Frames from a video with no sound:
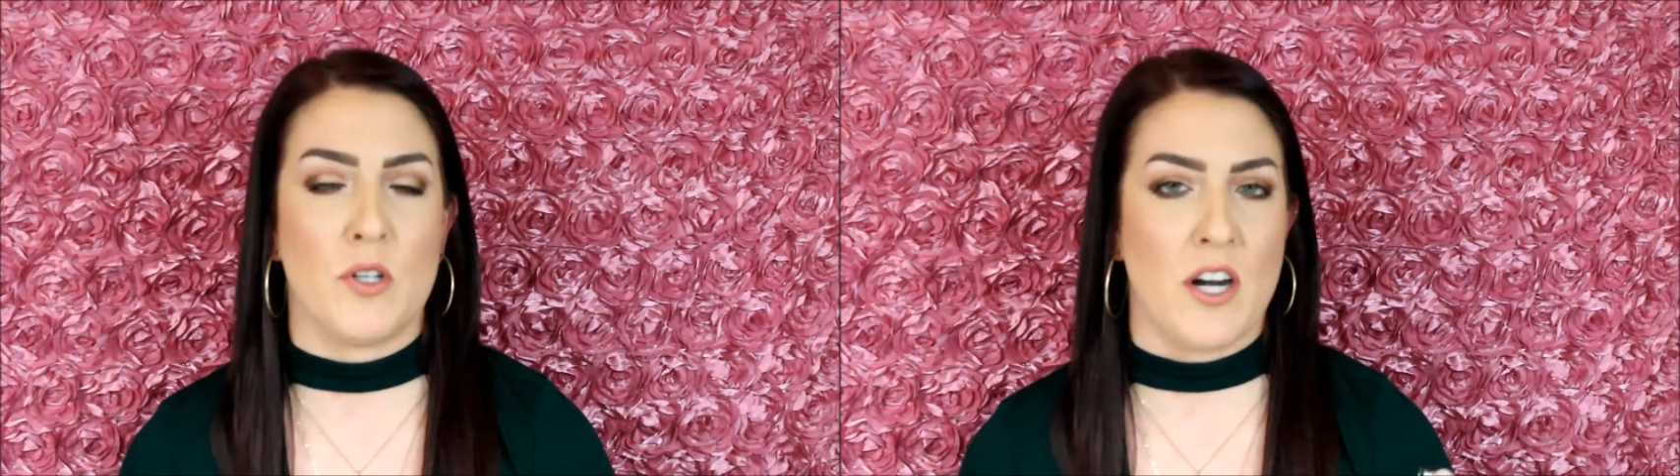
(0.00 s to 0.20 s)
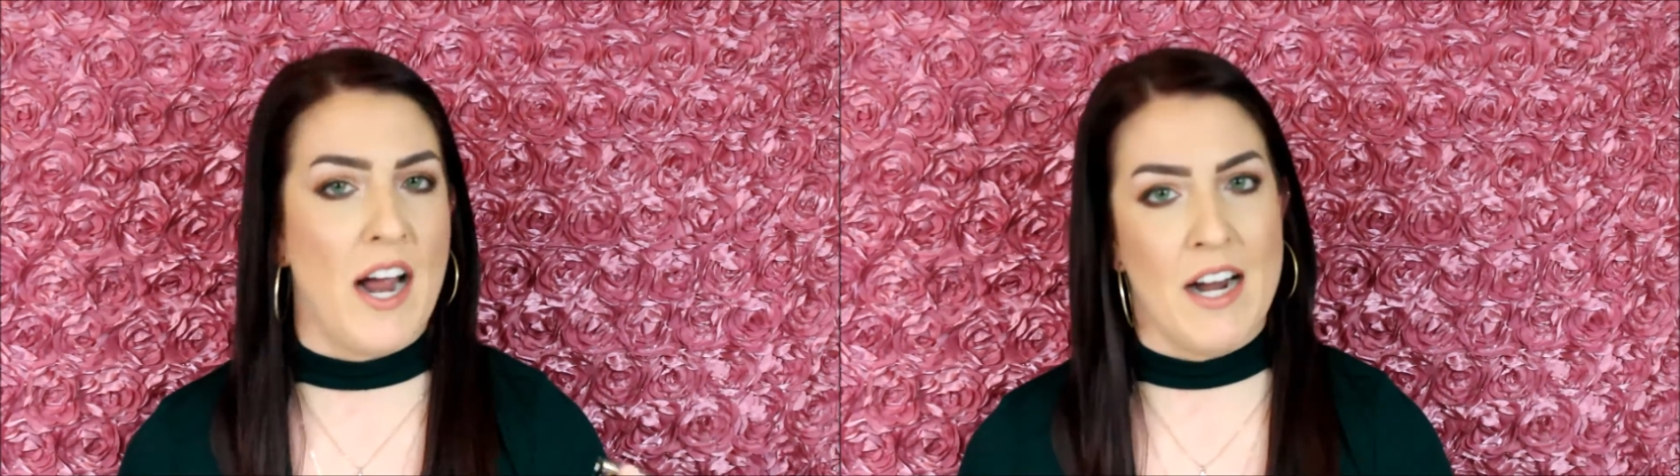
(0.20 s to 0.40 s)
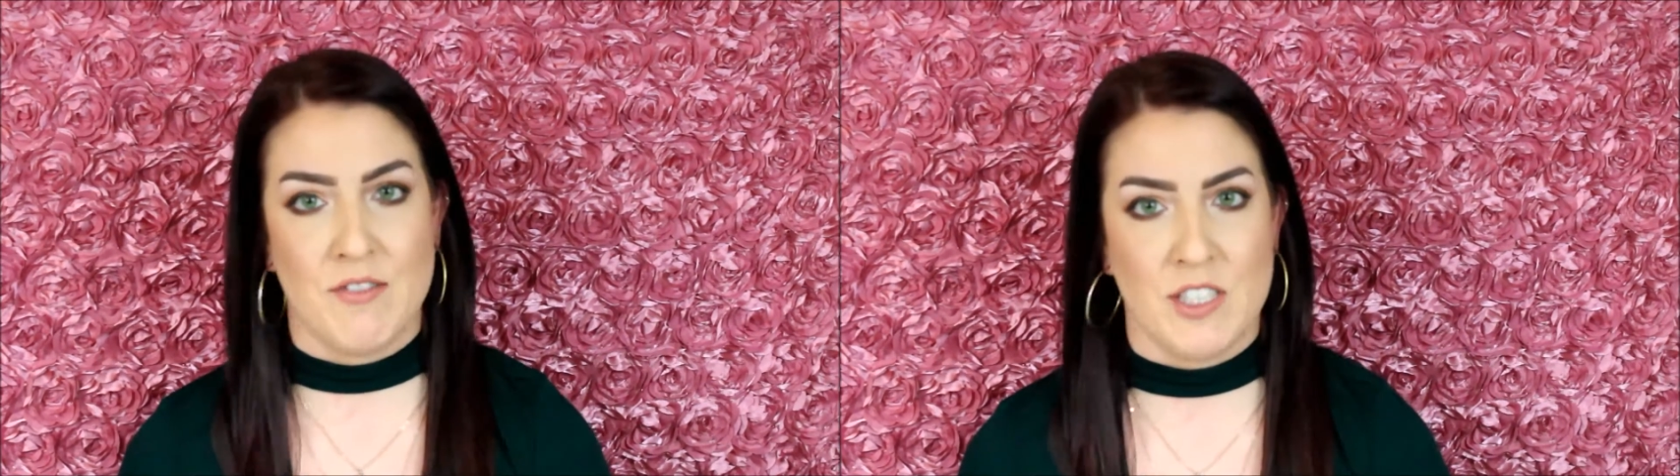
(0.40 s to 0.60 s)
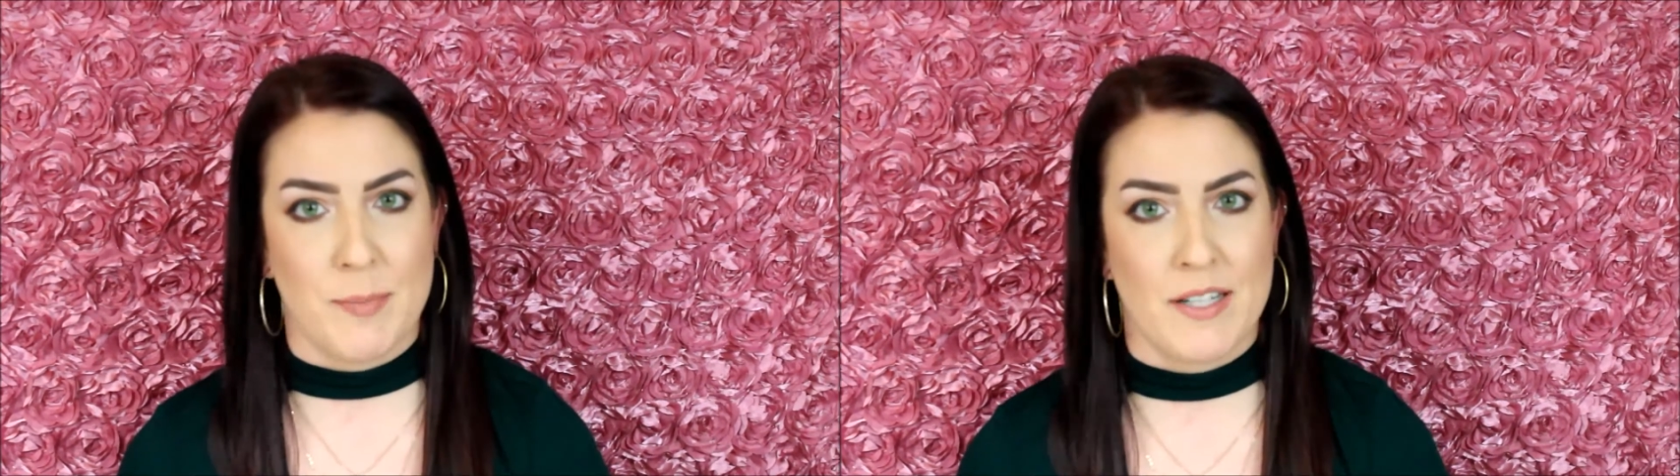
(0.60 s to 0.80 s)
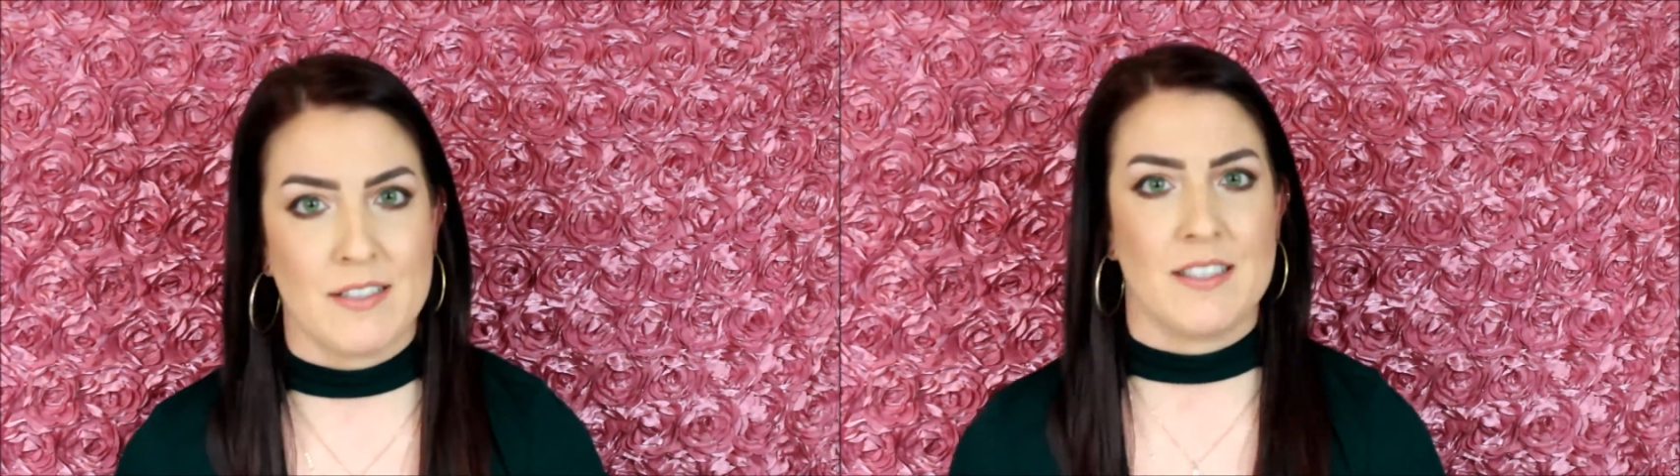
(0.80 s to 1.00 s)
your average
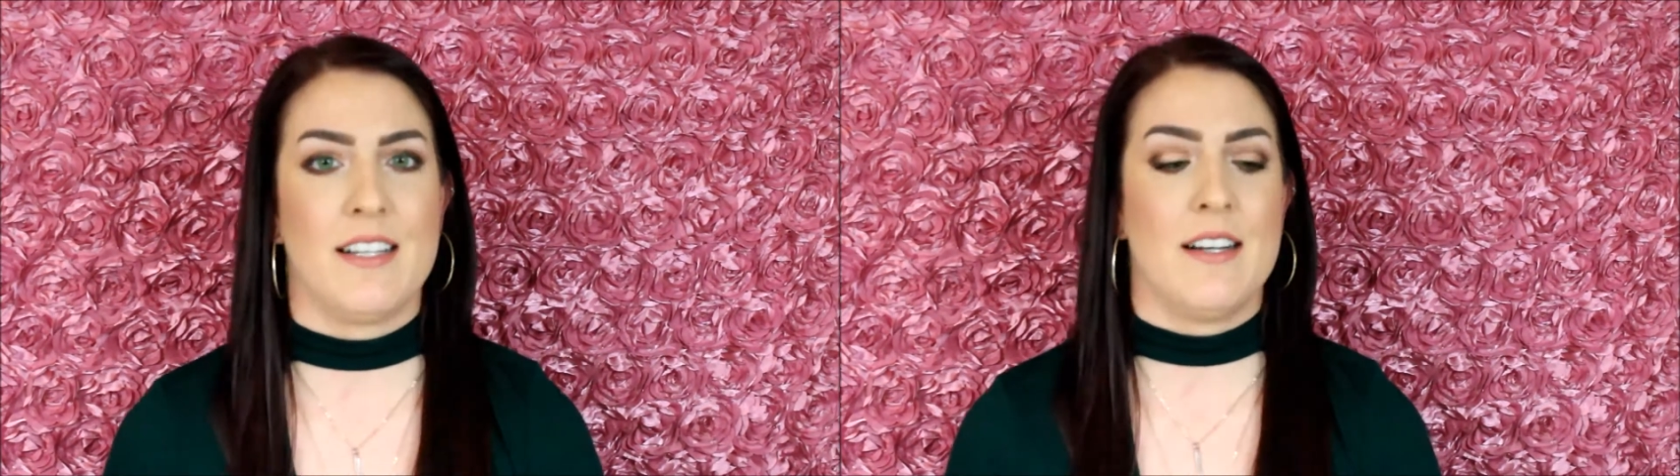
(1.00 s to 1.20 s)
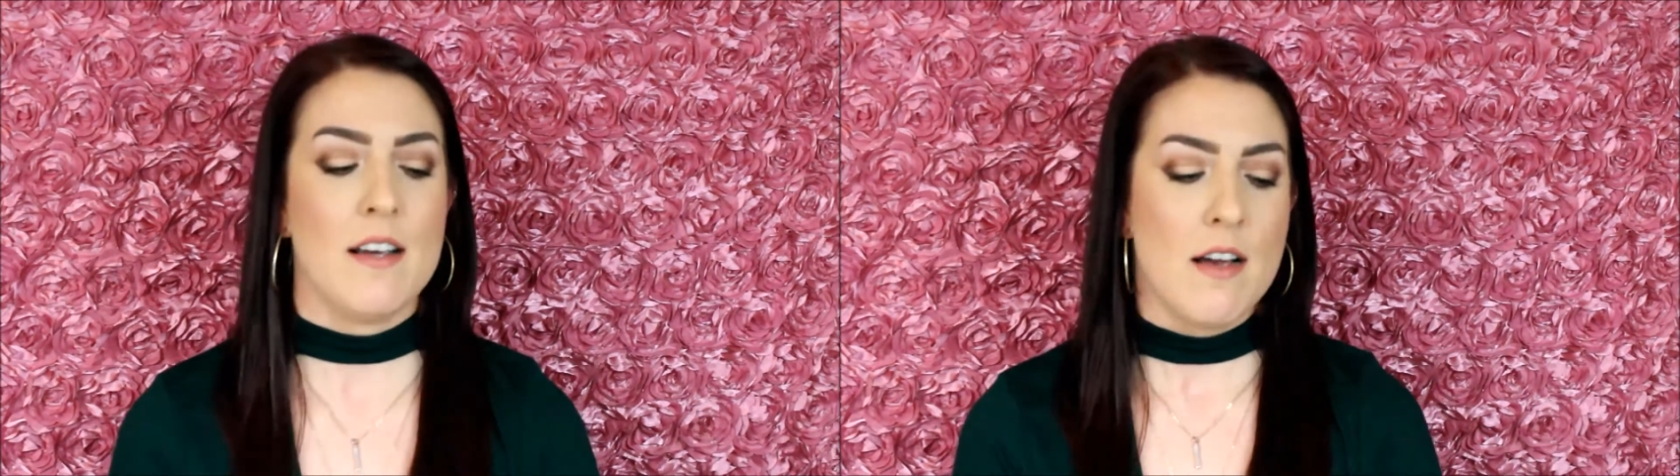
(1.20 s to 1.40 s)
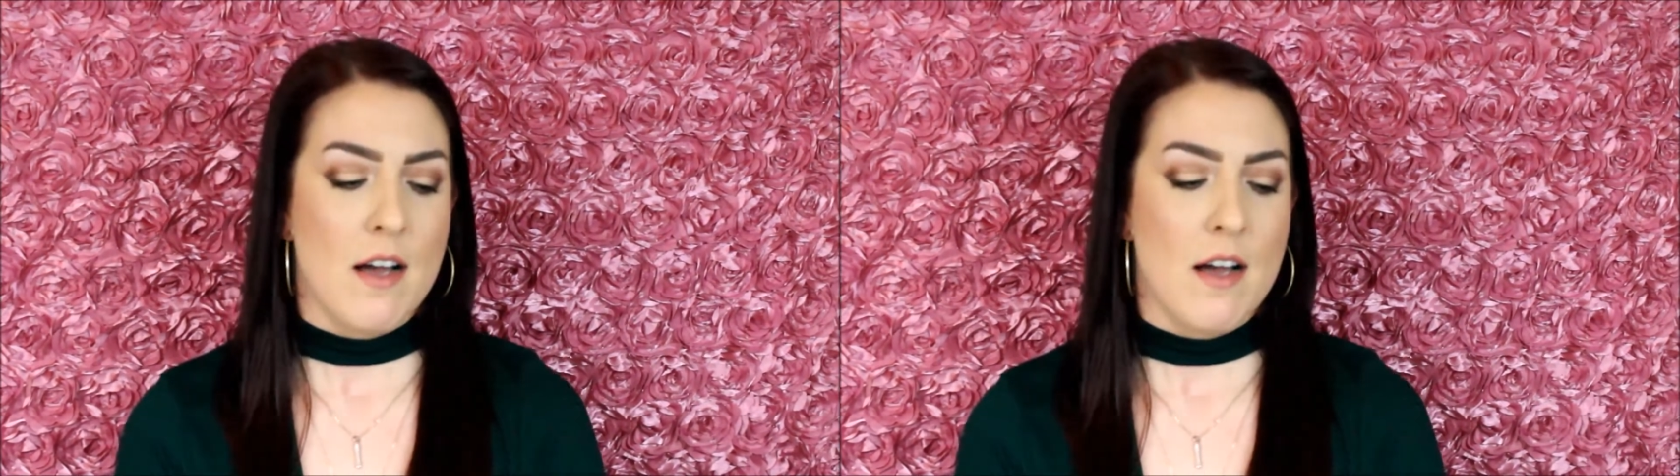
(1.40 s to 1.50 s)
person.